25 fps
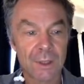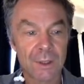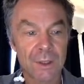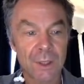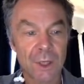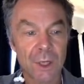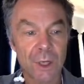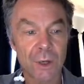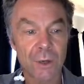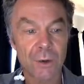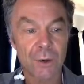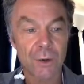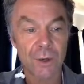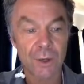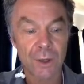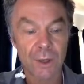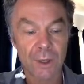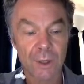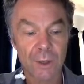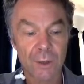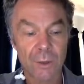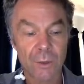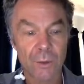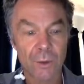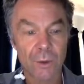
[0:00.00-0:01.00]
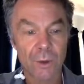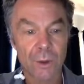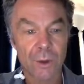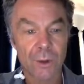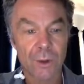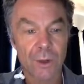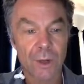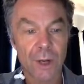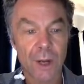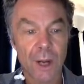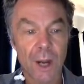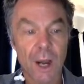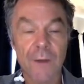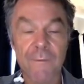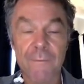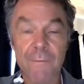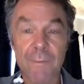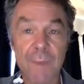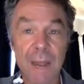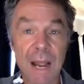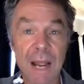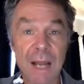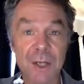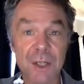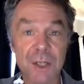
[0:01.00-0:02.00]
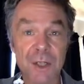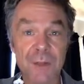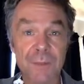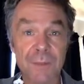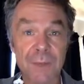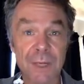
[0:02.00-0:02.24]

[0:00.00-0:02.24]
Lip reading: So I've matched